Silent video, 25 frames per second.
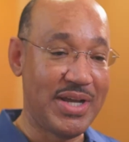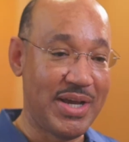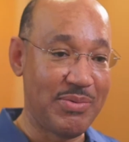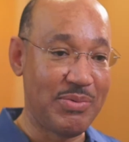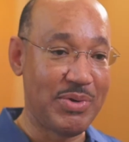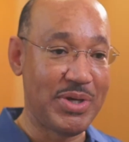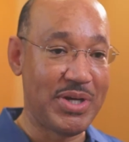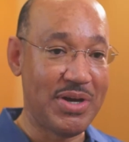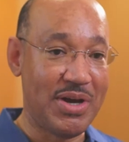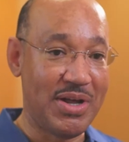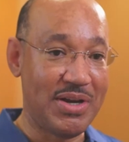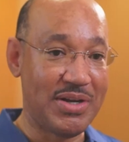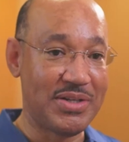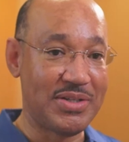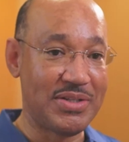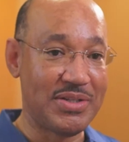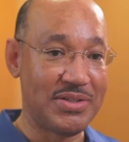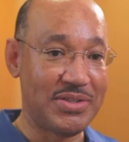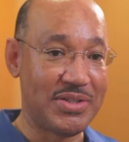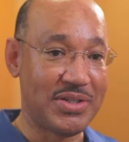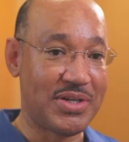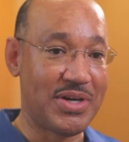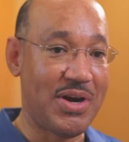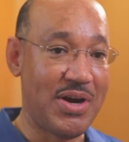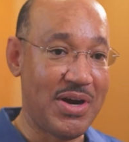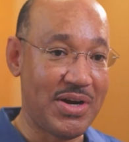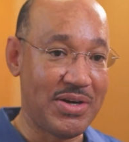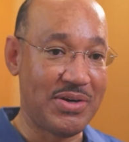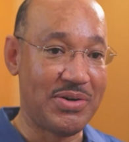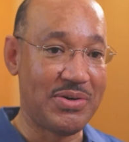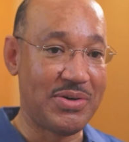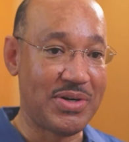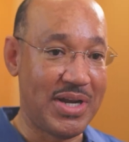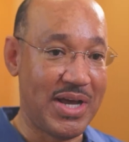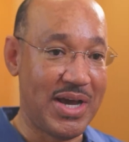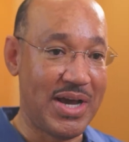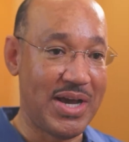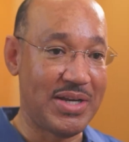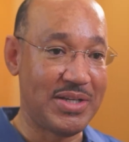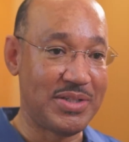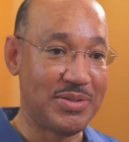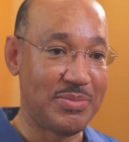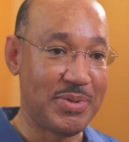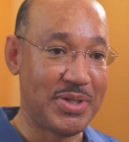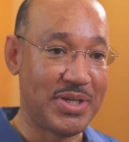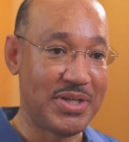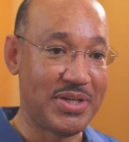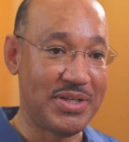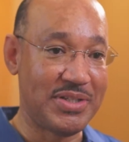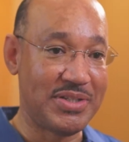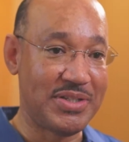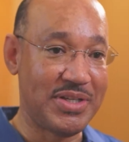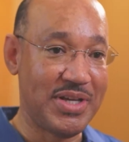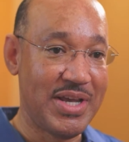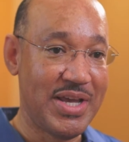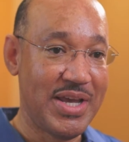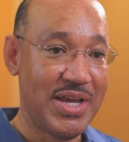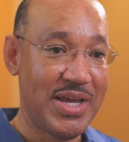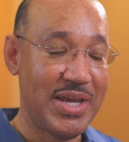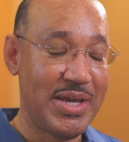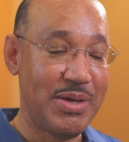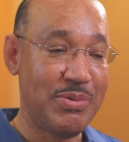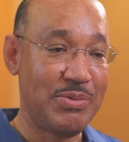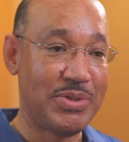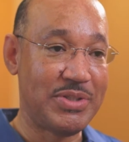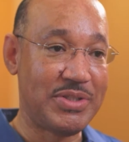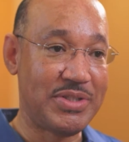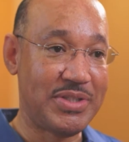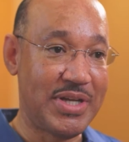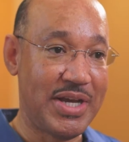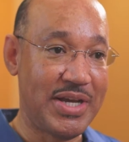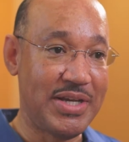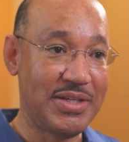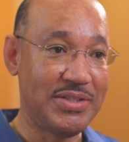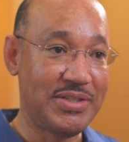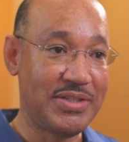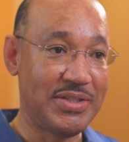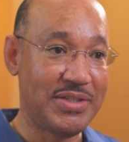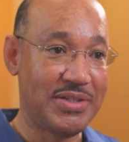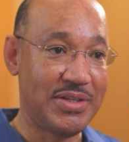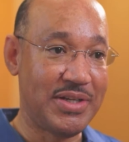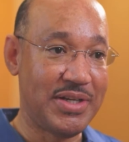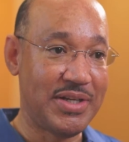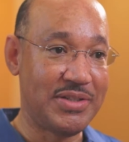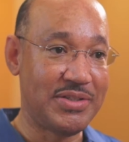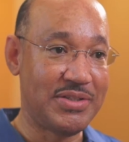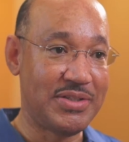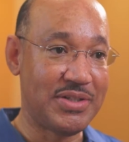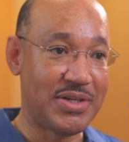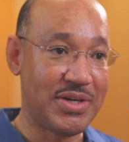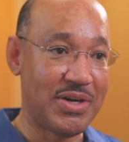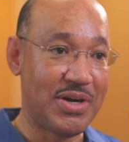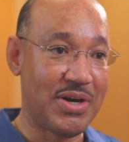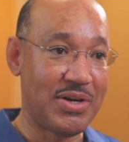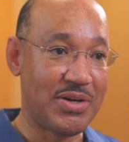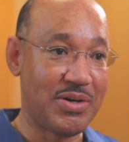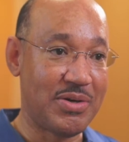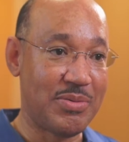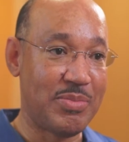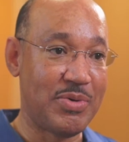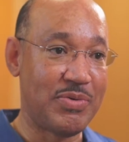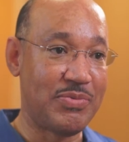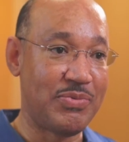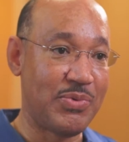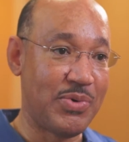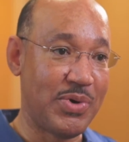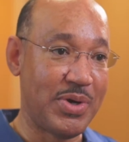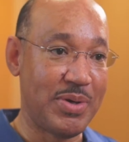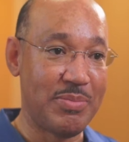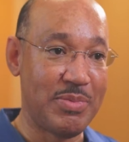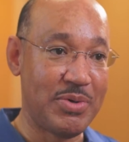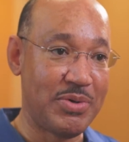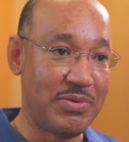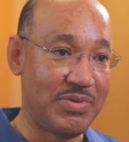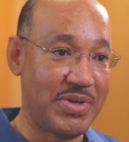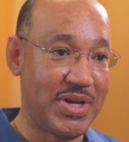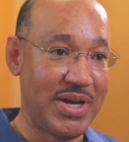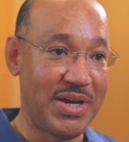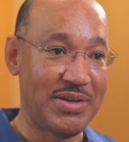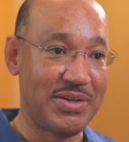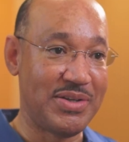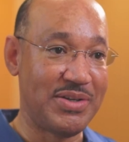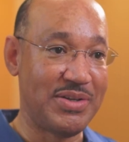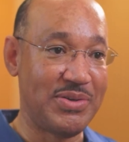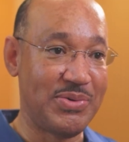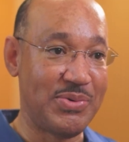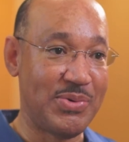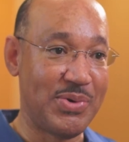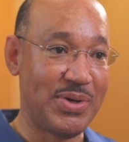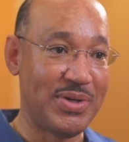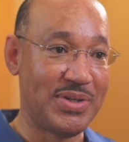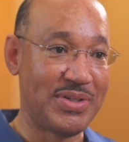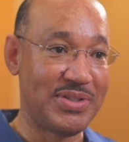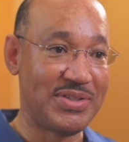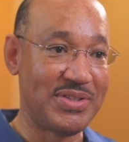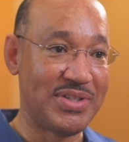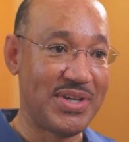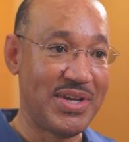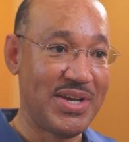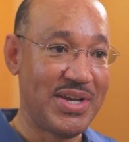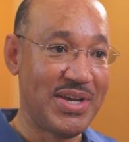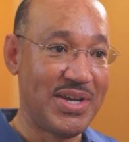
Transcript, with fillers: that we call it the Chicago Glide is because he was stationed in Chicago before he moved down to New Orleans.